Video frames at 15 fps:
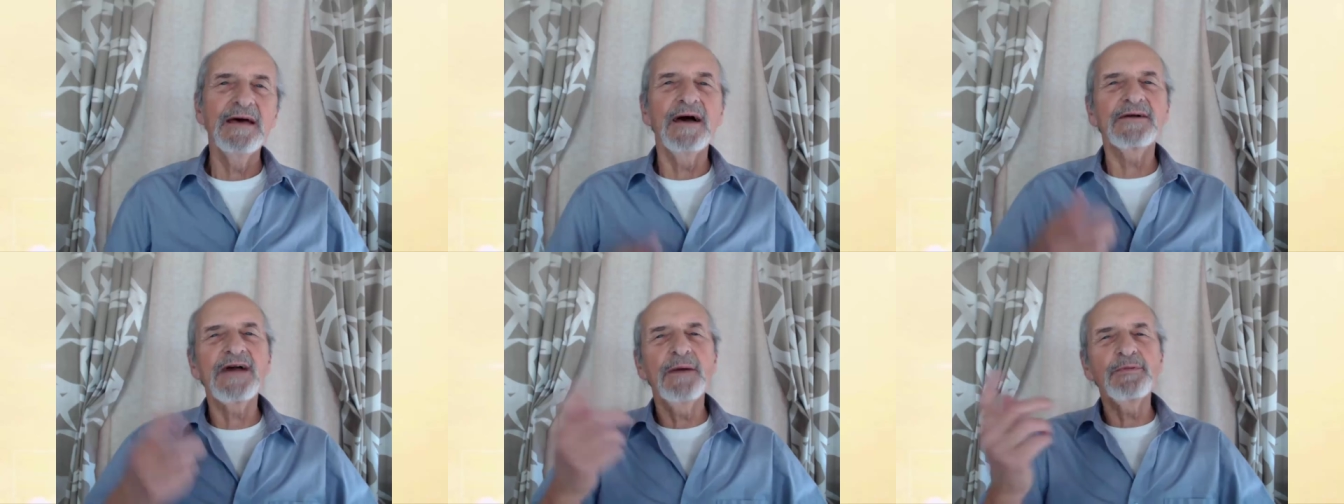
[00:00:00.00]

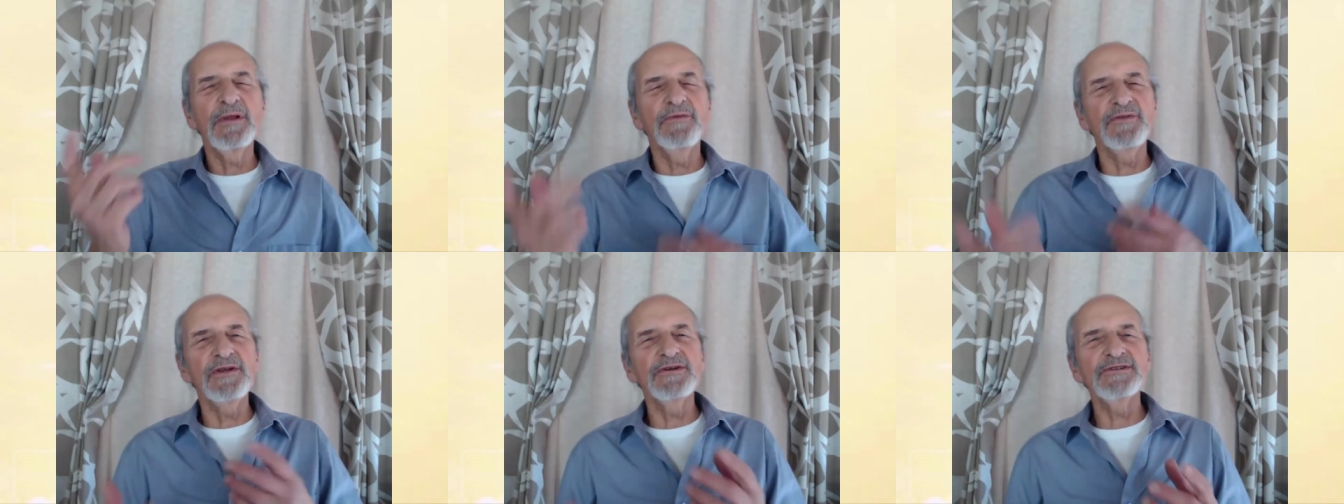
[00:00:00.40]
A couple
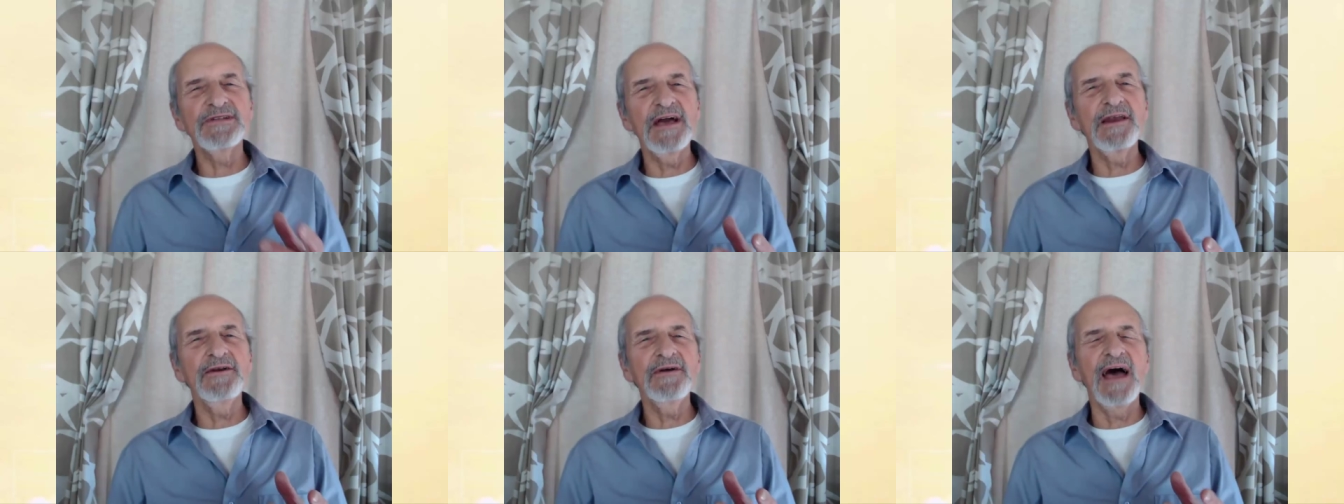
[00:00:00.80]
of years
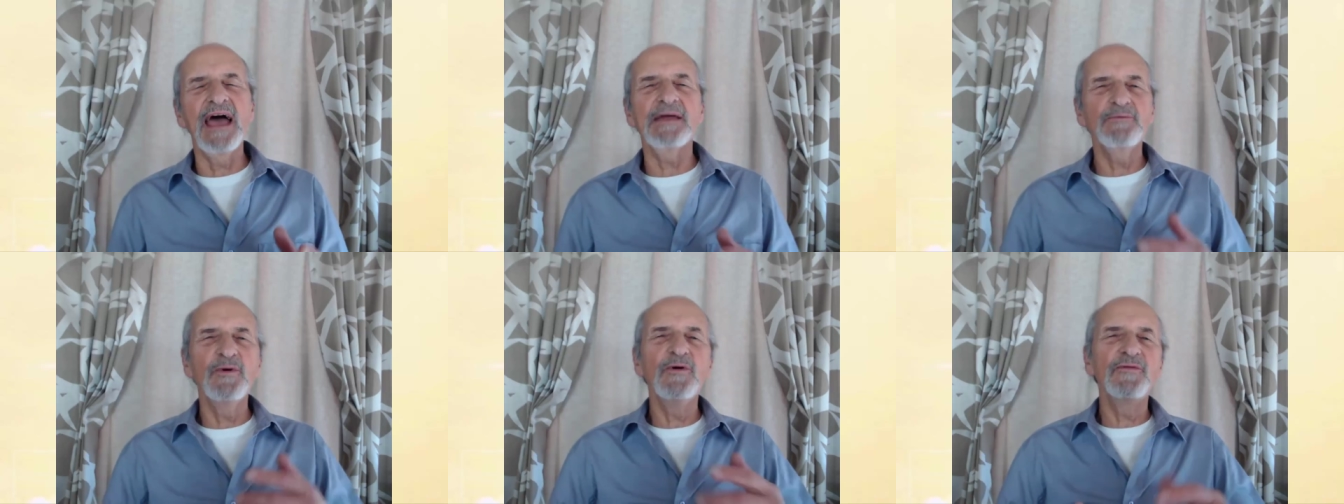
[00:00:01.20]
later, I
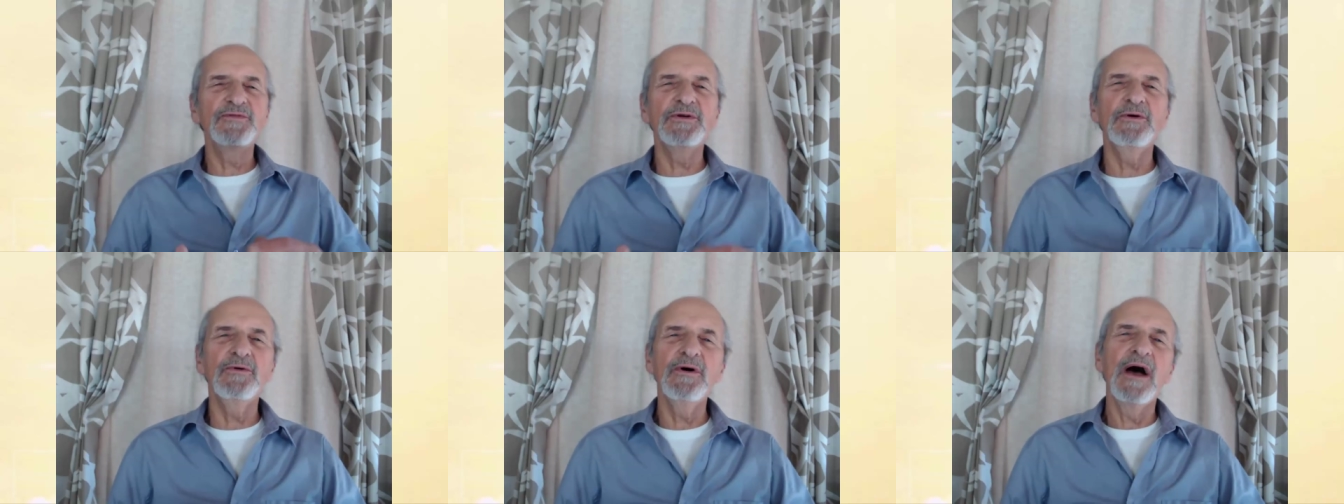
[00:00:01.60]
had moved
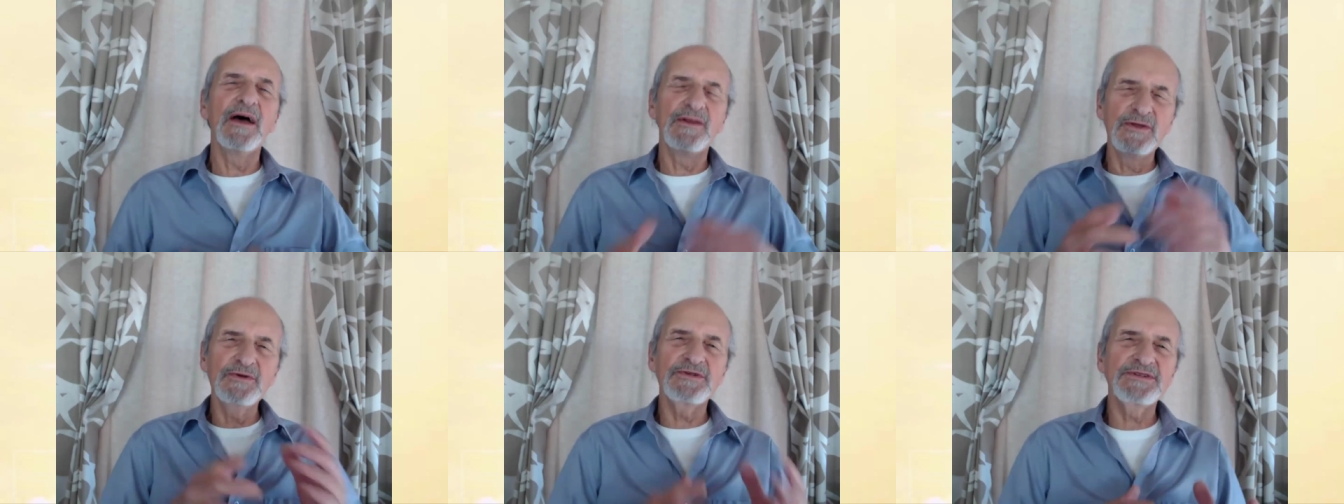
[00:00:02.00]
to
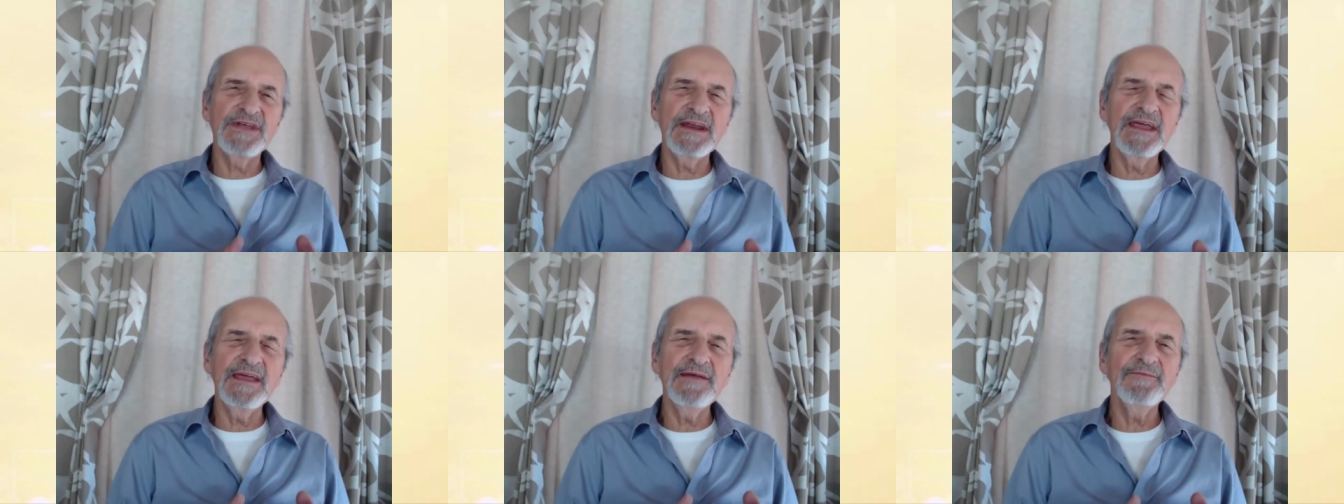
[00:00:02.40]
a new
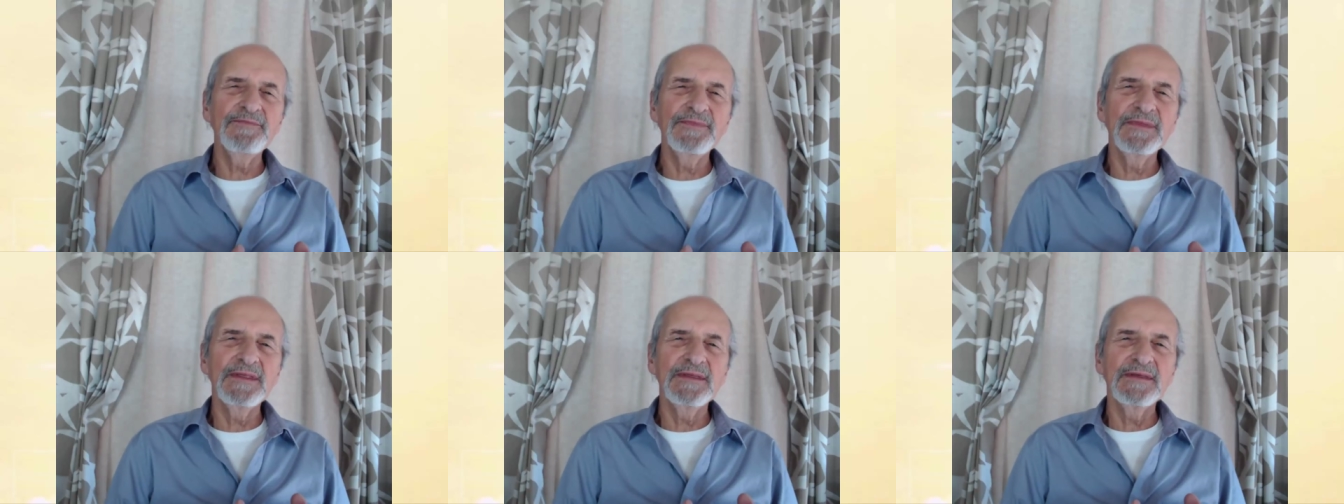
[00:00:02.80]
city
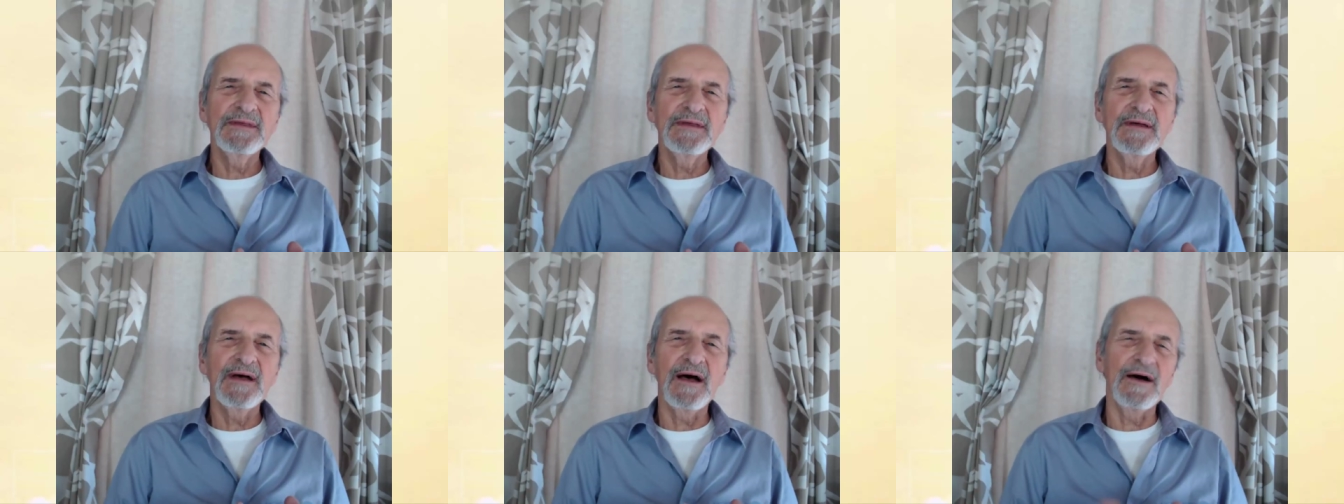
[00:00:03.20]

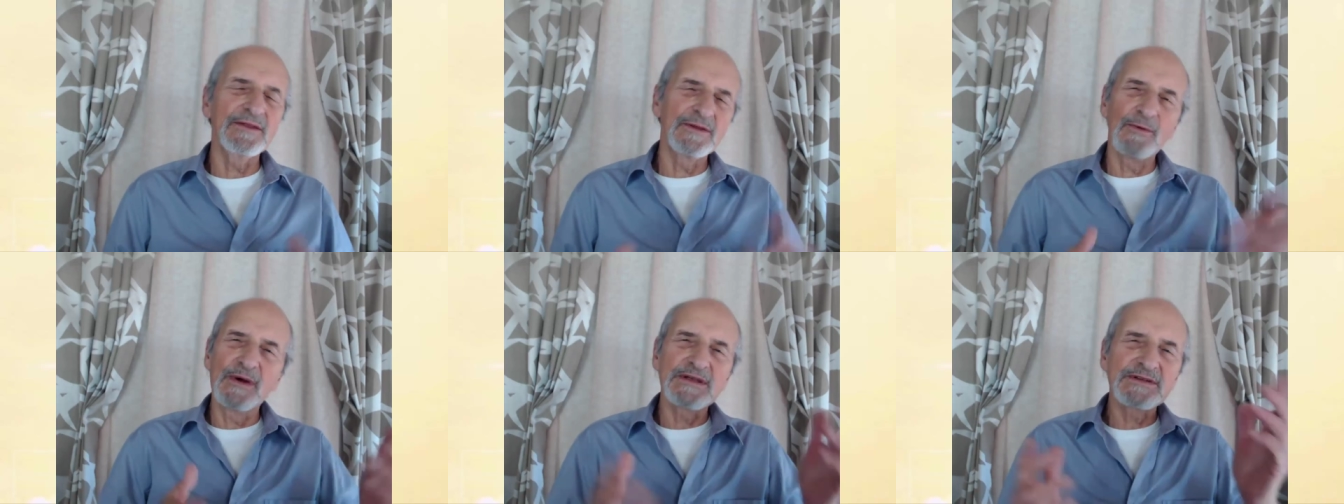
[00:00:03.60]
on
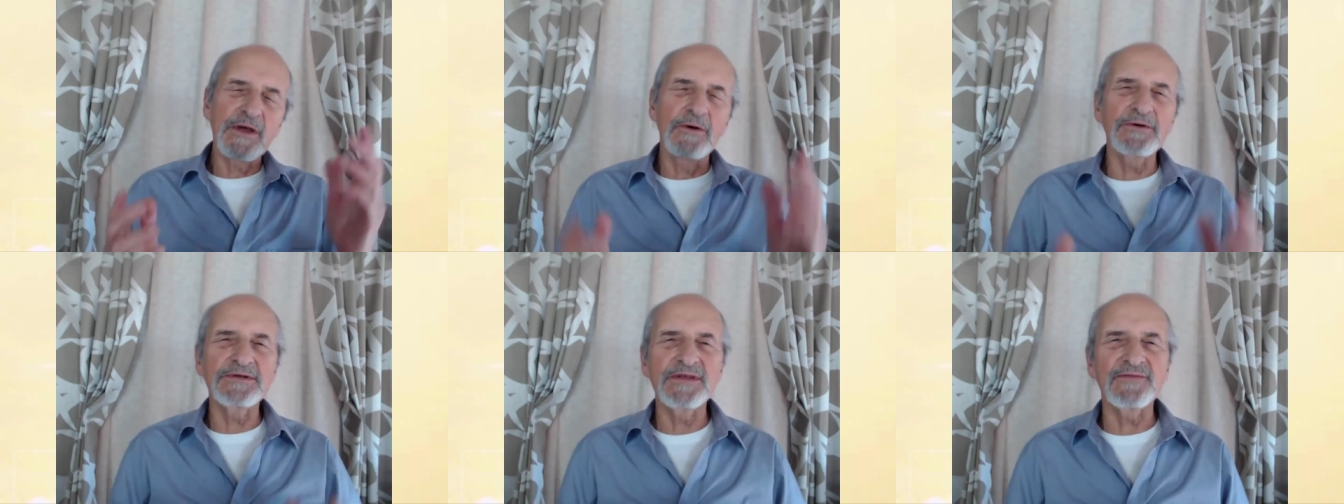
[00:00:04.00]
the west
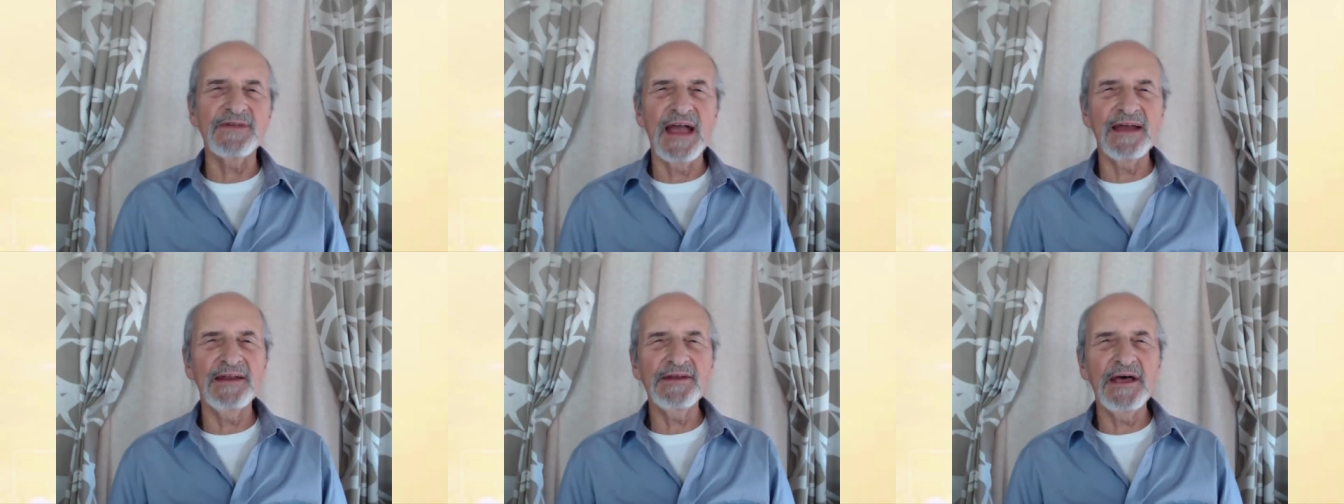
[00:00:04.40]
coast of
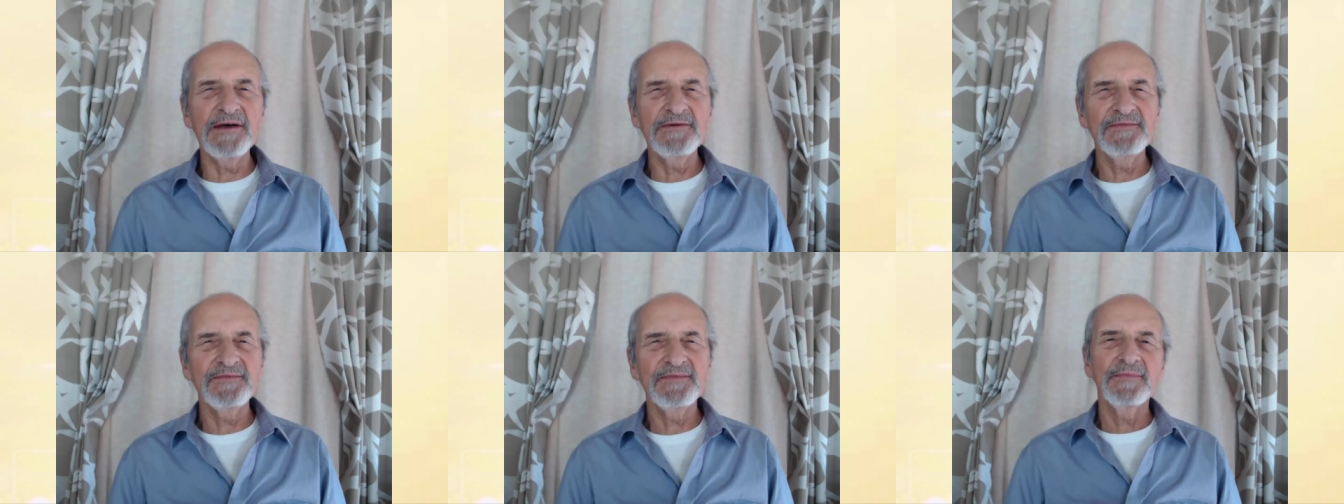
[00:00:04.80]
Canada,